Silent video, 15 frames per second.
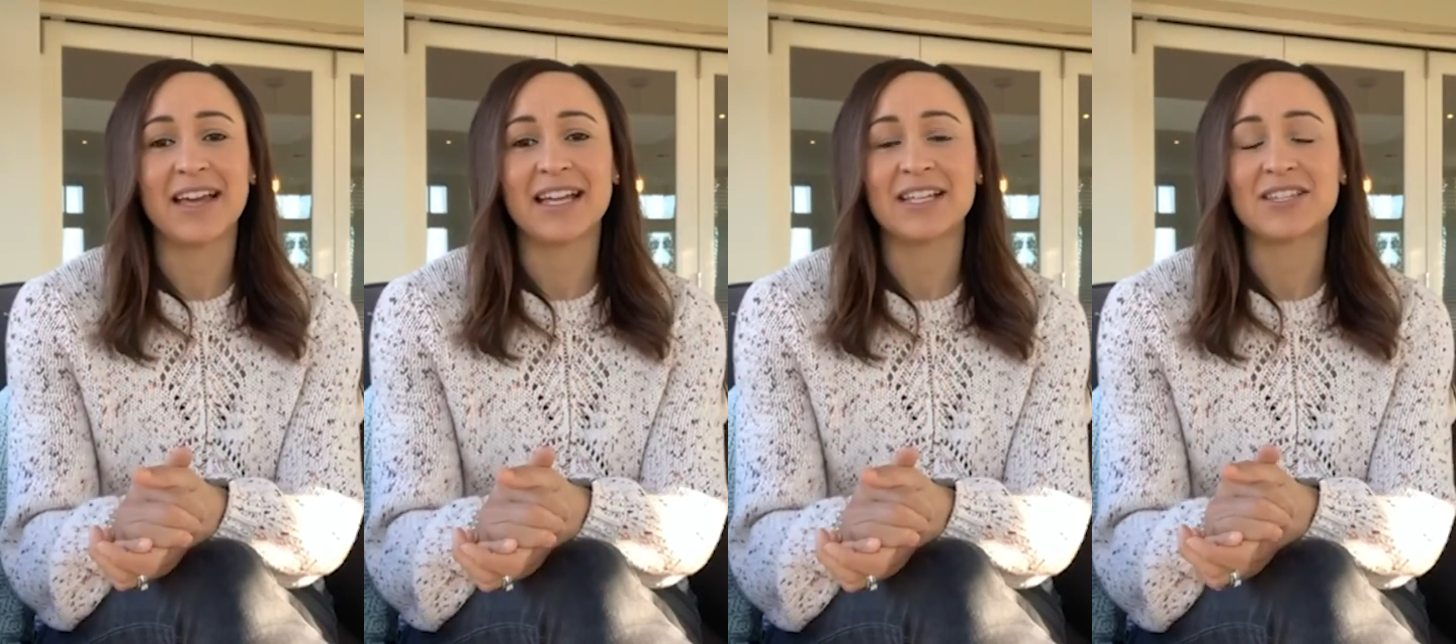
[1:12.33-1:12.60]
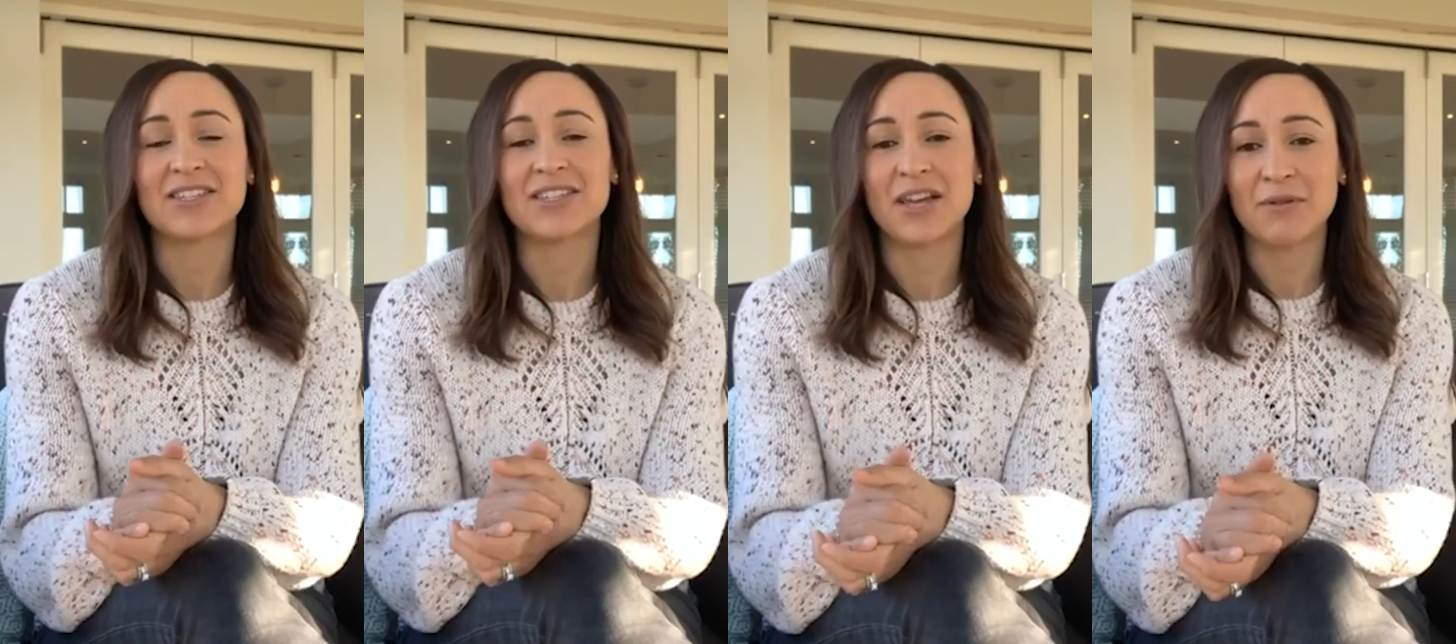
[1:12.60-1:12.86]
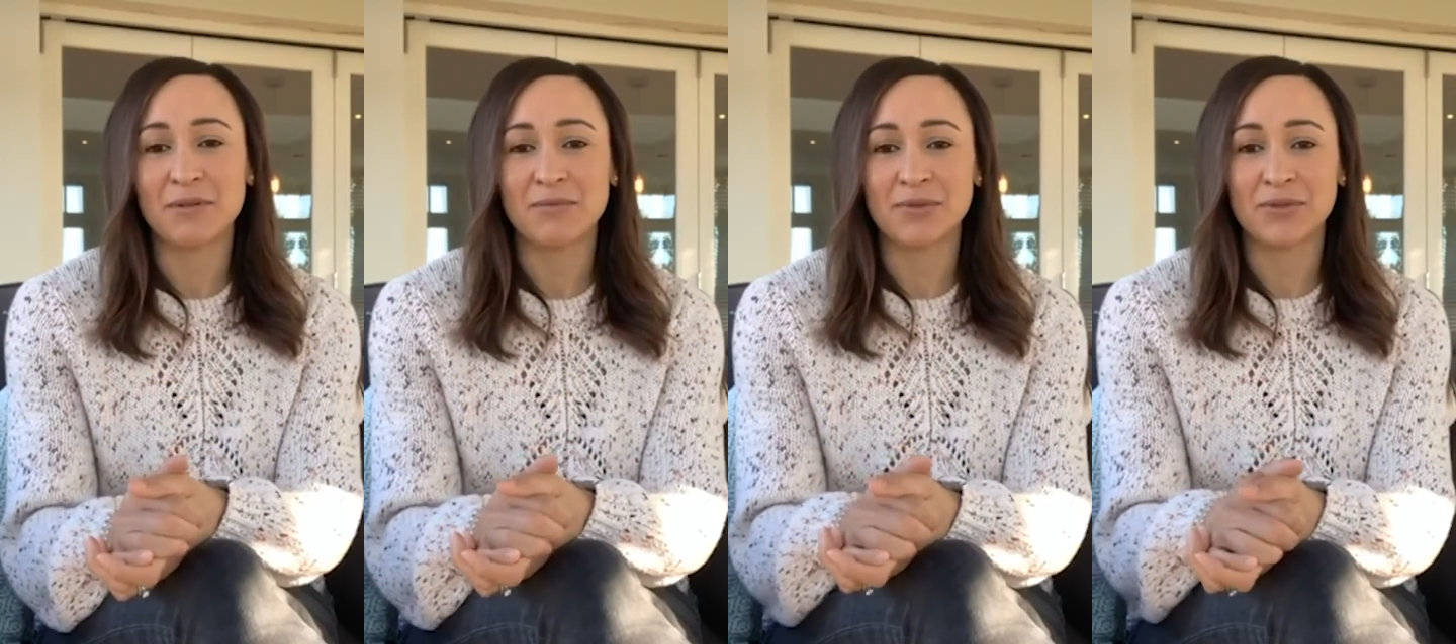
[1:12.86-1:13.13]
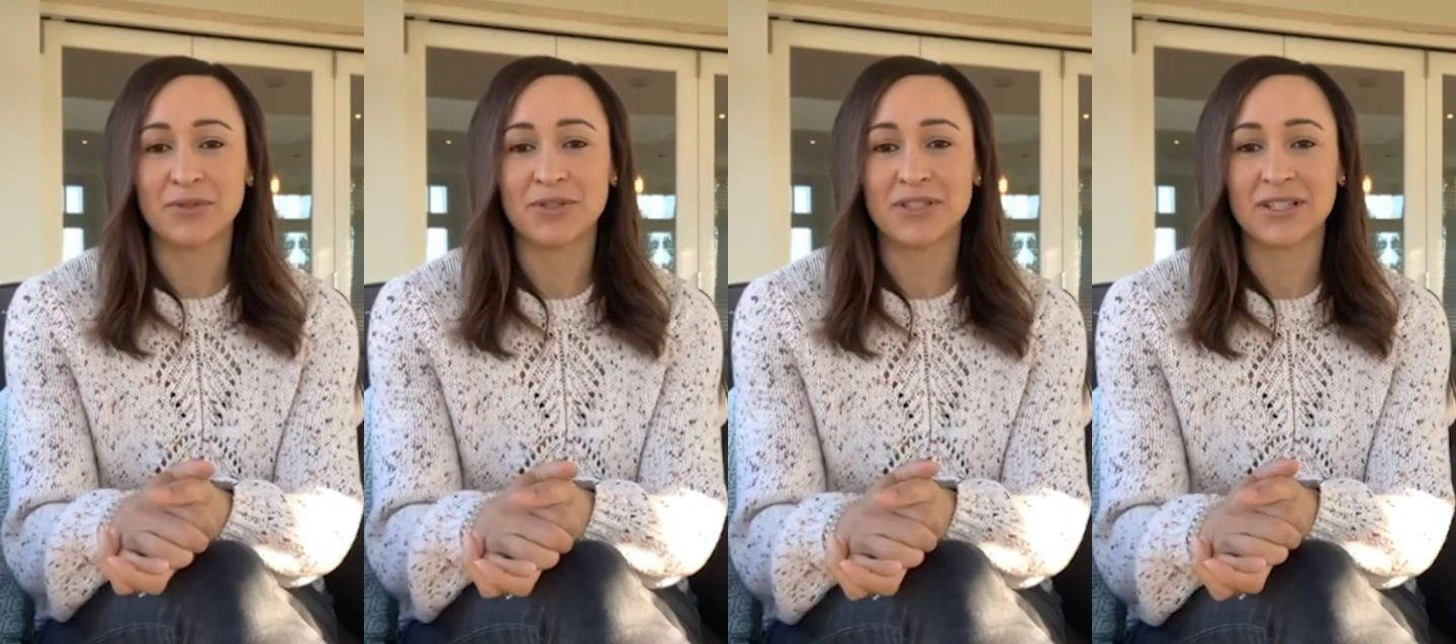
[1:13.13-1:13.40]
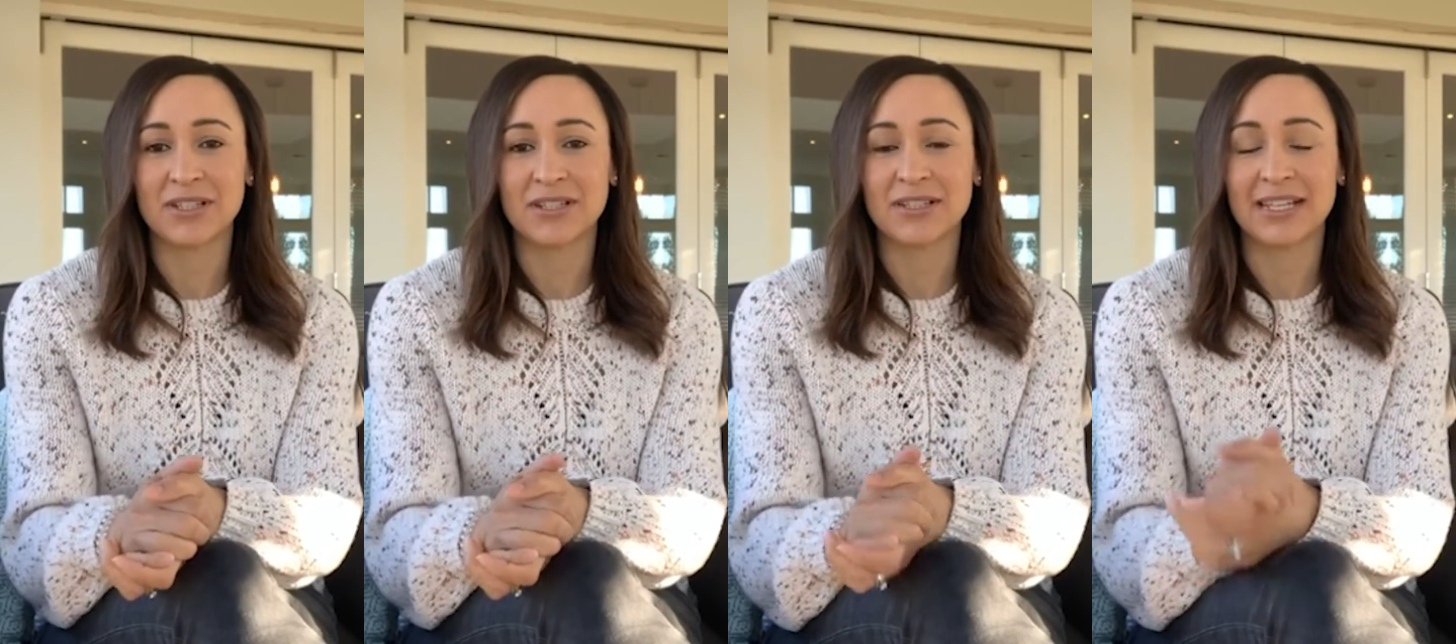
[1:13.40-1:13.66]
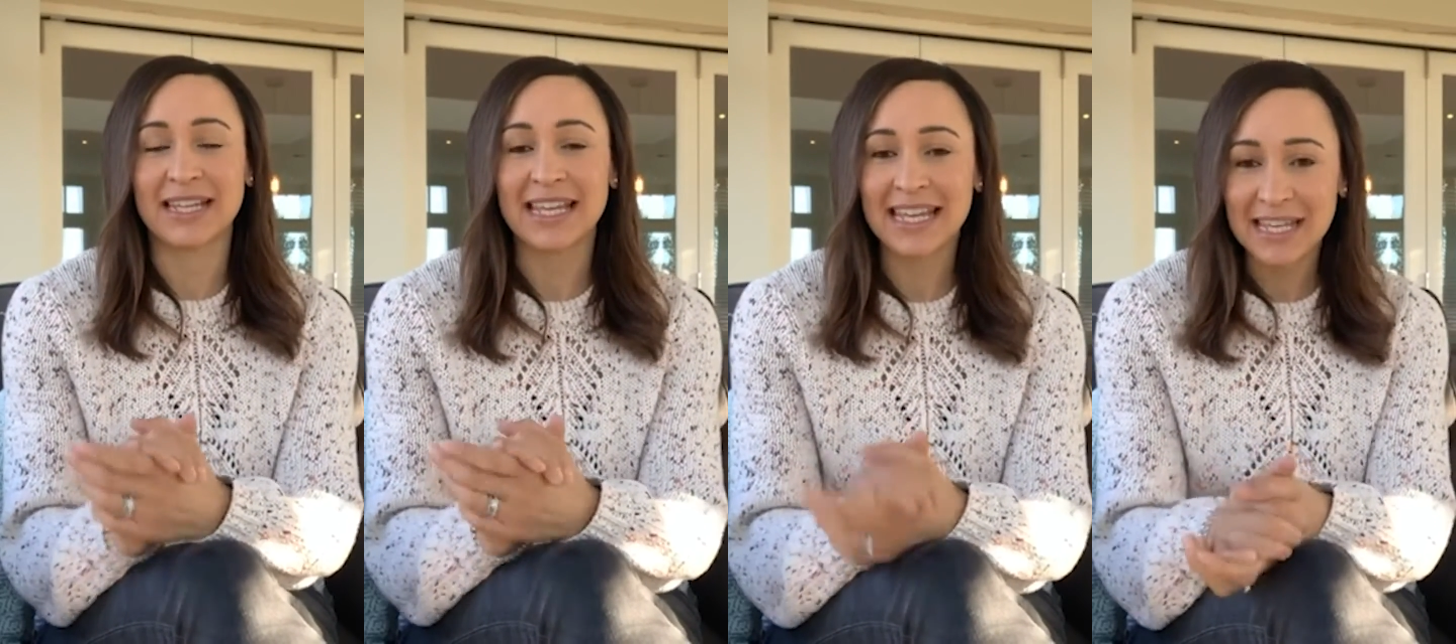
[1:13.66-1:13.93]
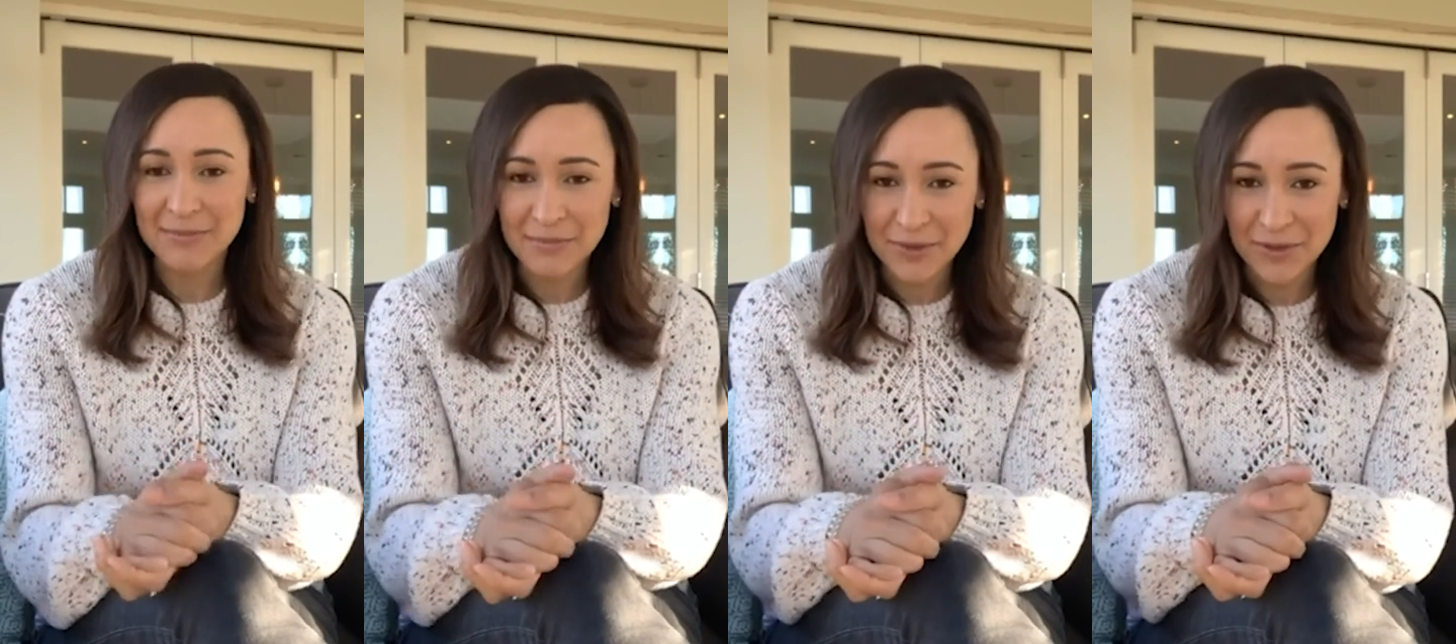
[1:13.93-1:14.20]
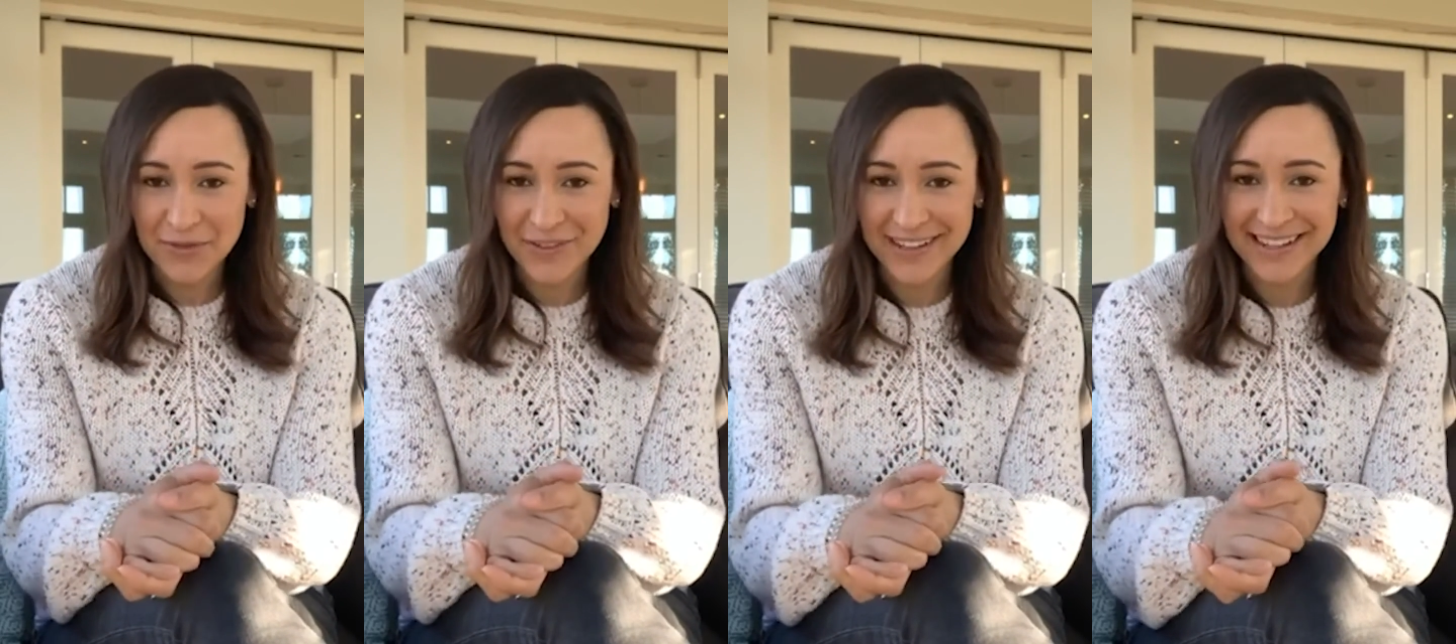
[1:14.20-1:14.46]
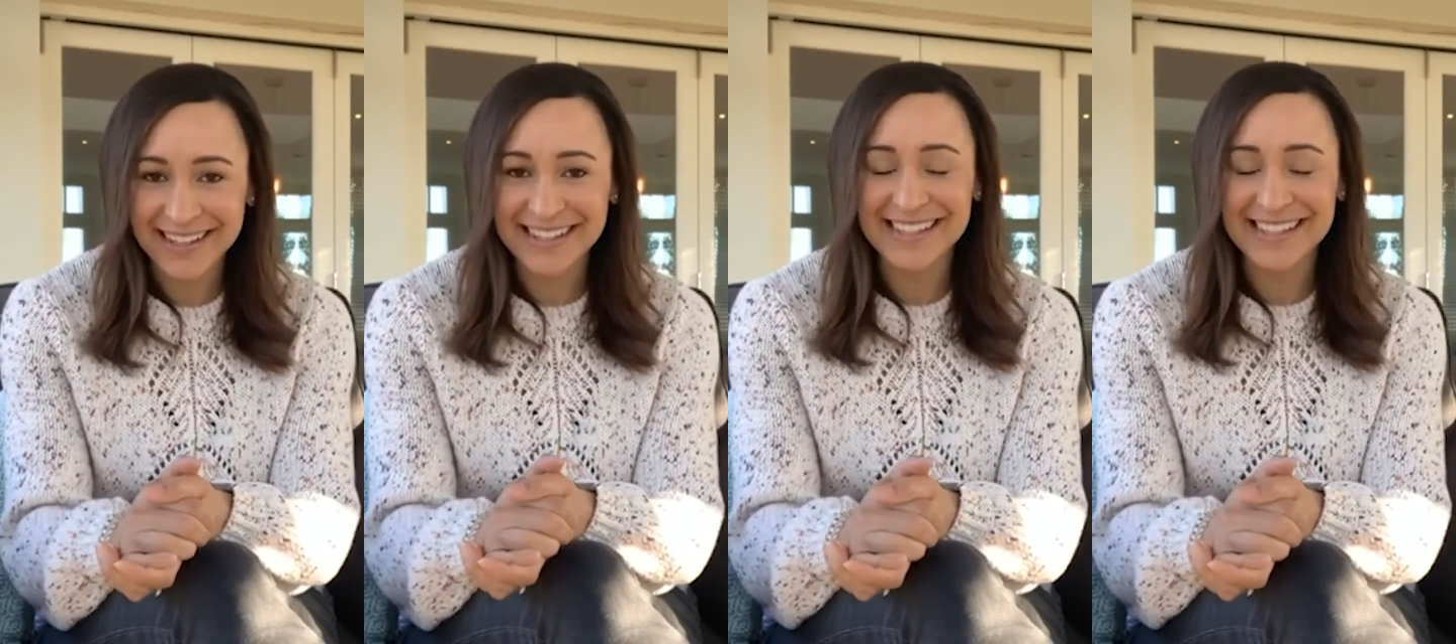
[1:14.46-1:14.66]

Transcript: it's so important to keep moving,